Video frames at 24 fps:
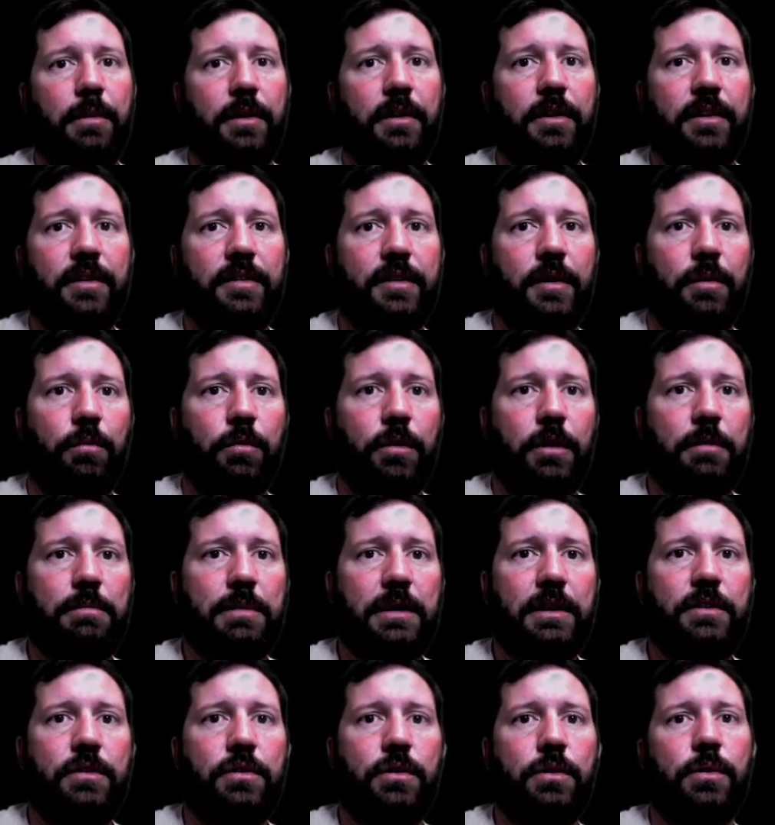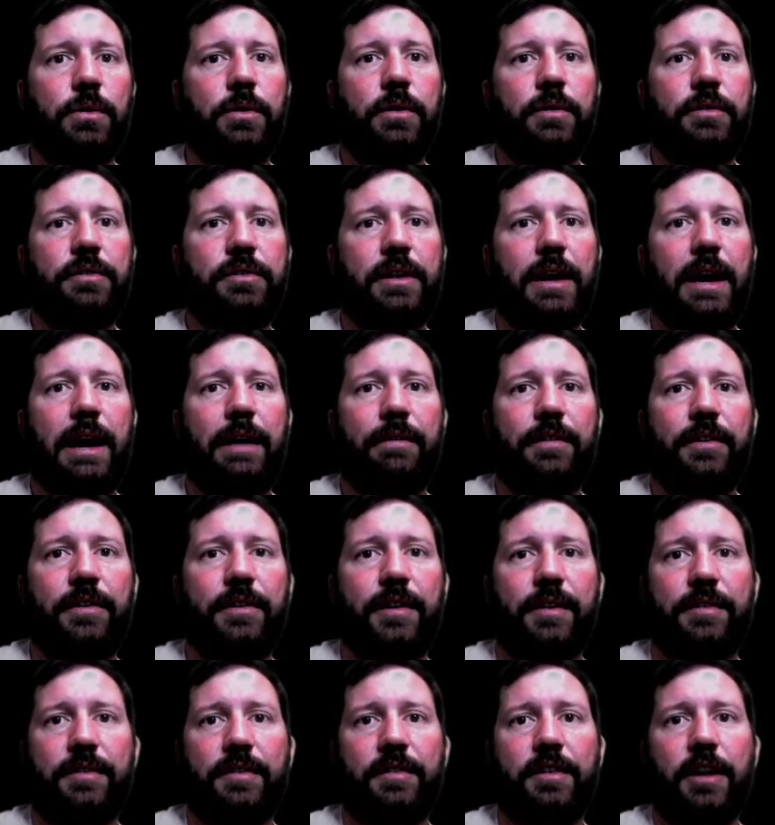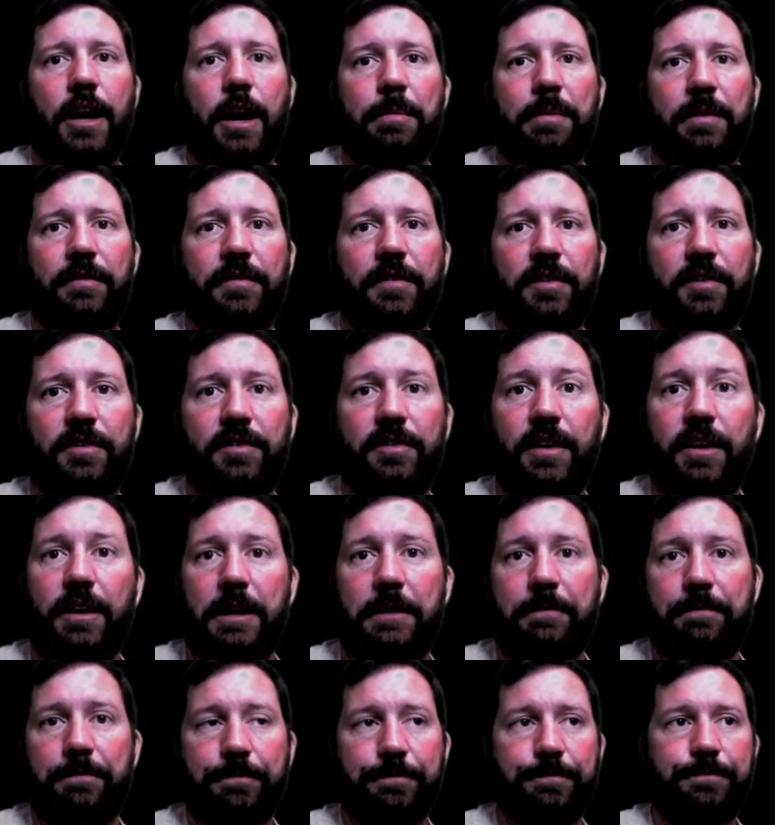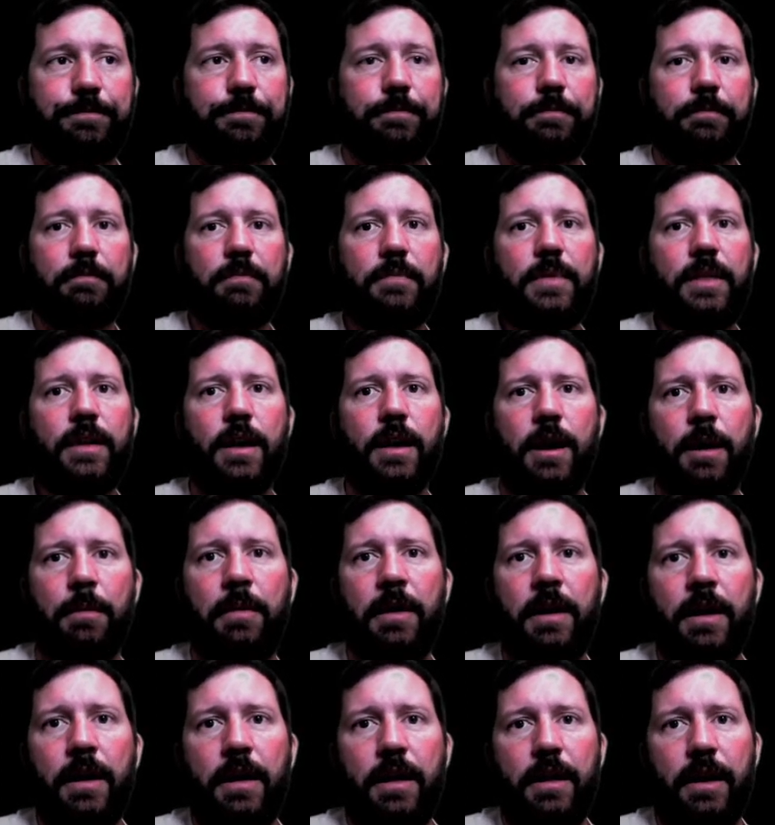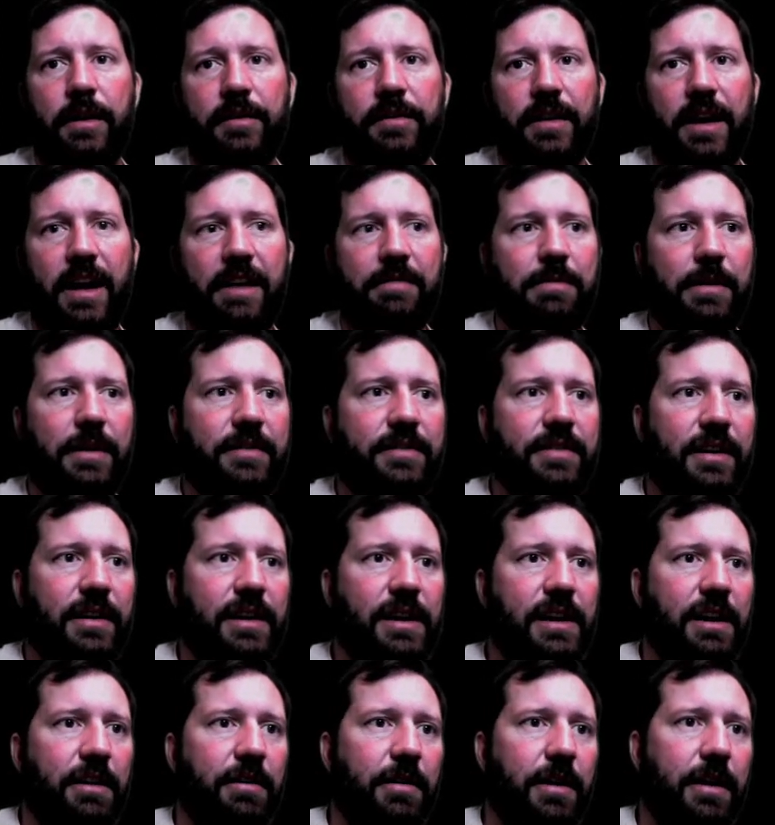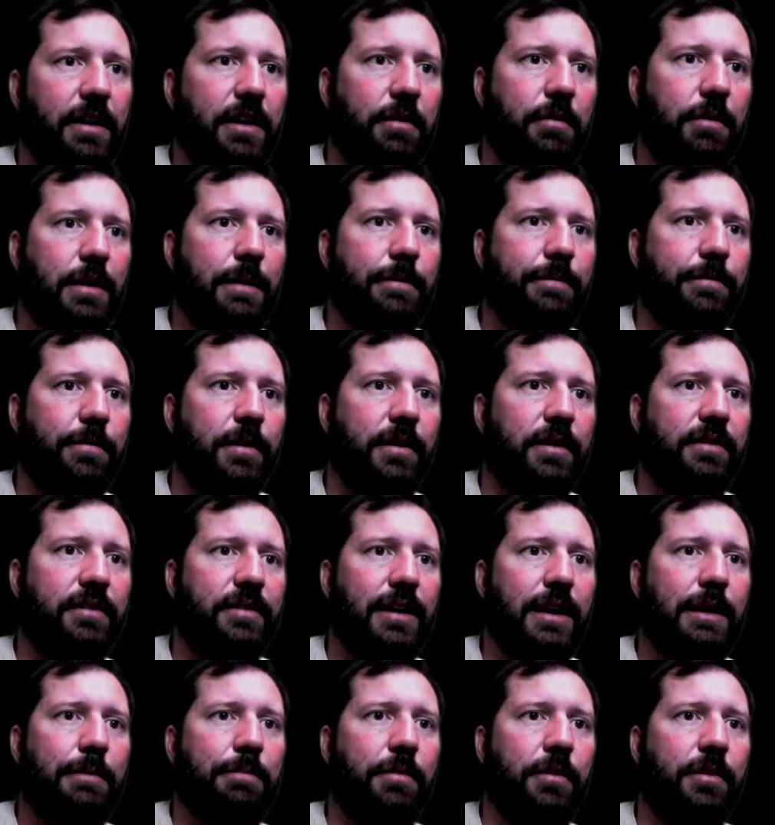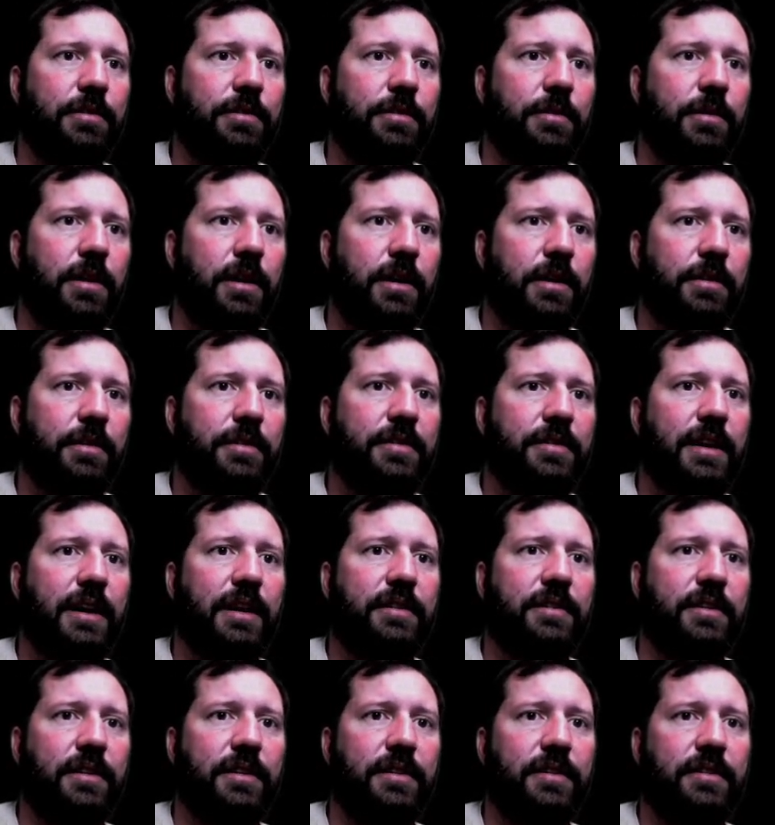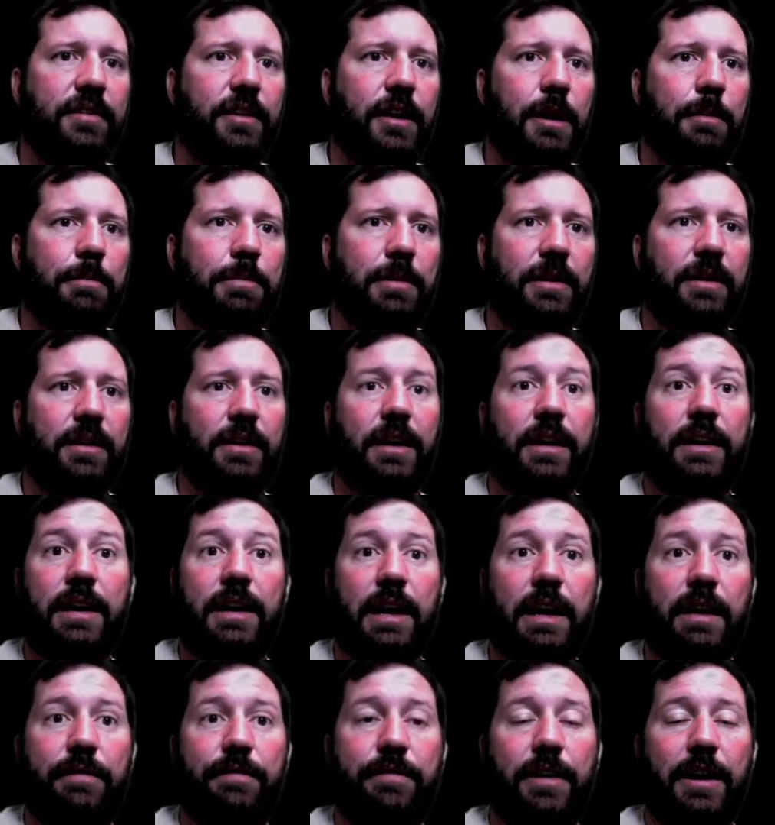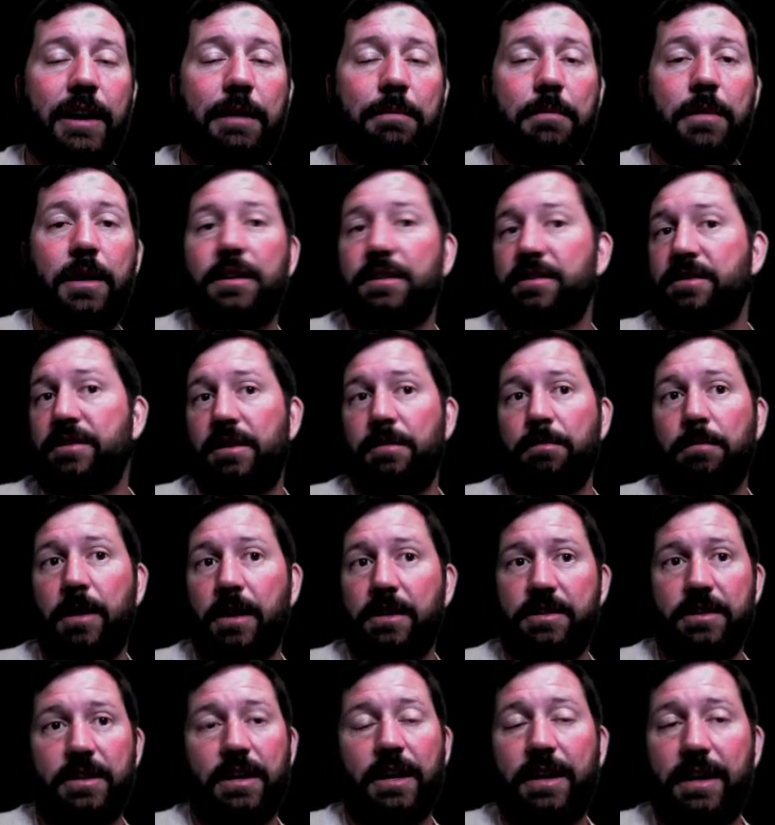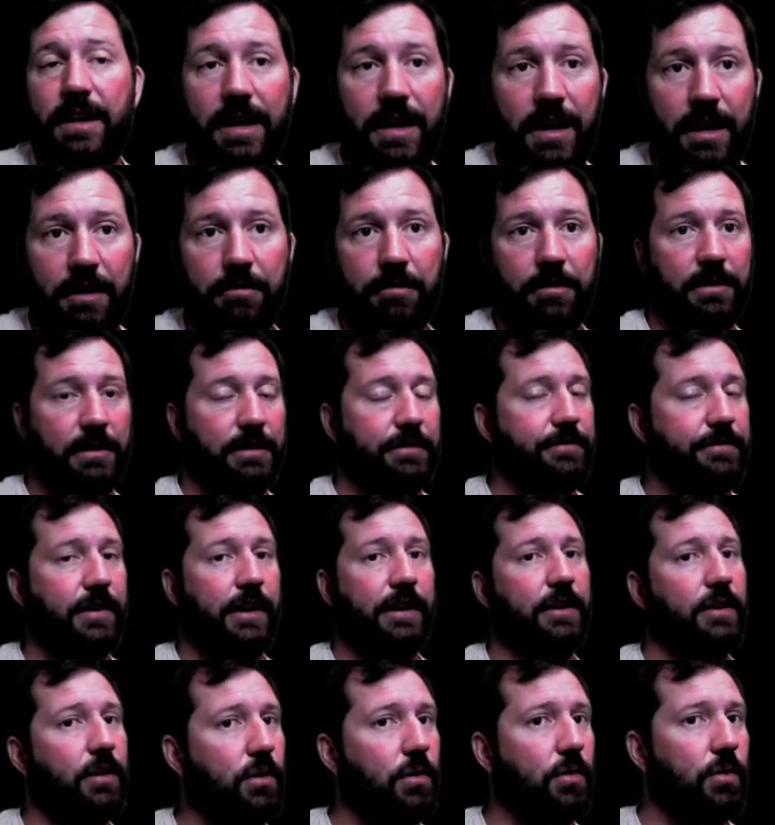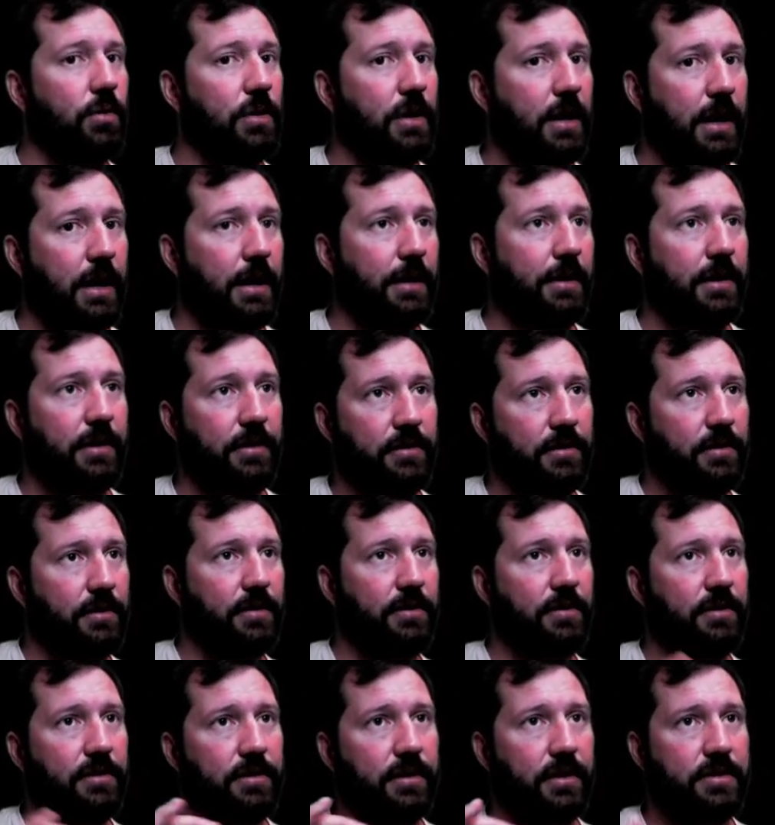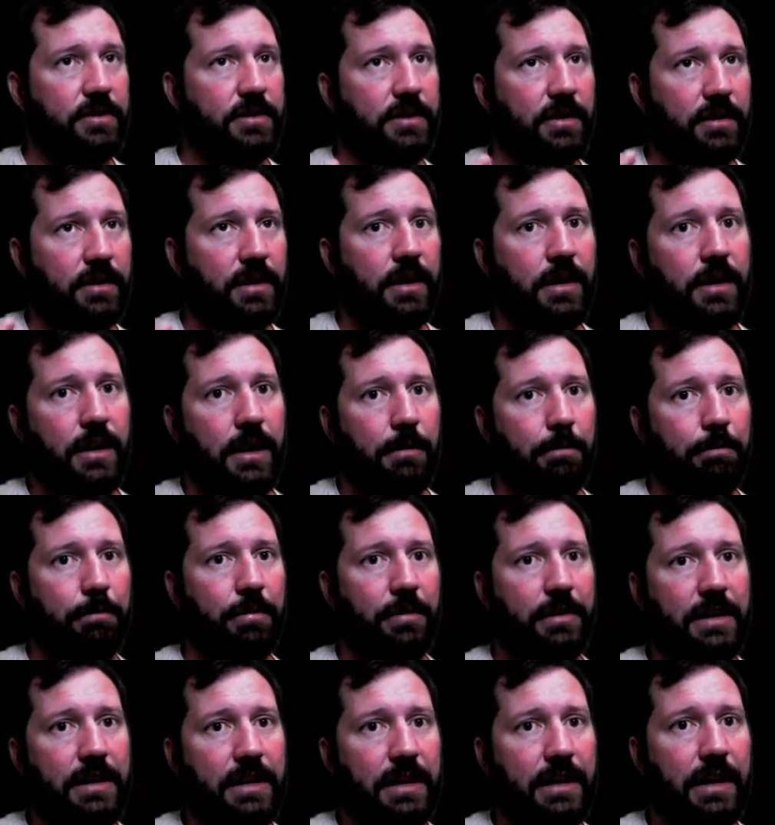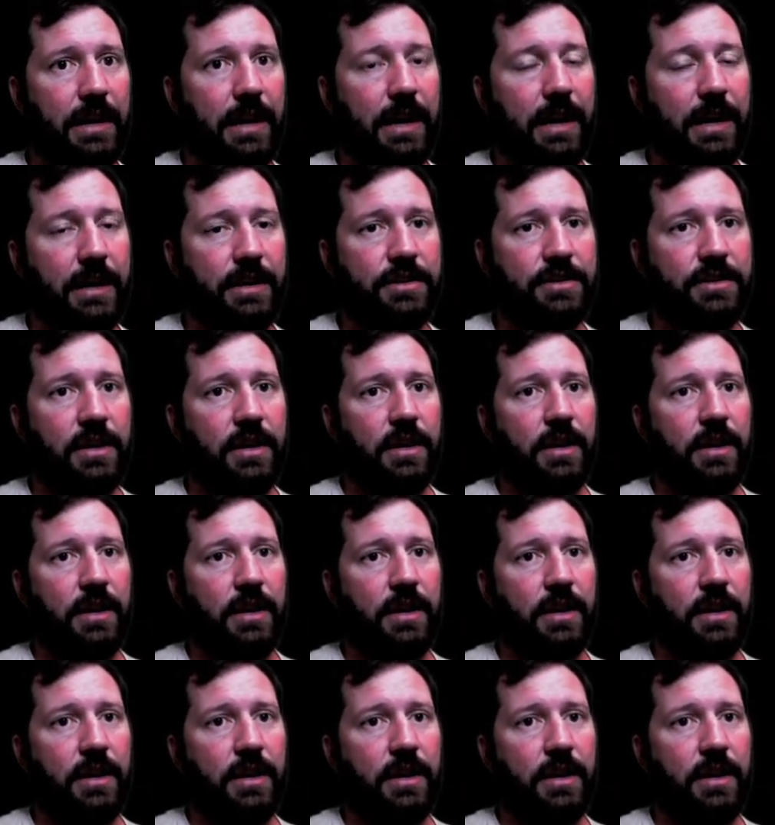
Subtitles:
I said, would be cool to have this as a topic for study. And I said, I've been digging around the web for examples or other takes on this topic, and I can't find much. And I can't really find a whole lot, because this is such a bleeding edge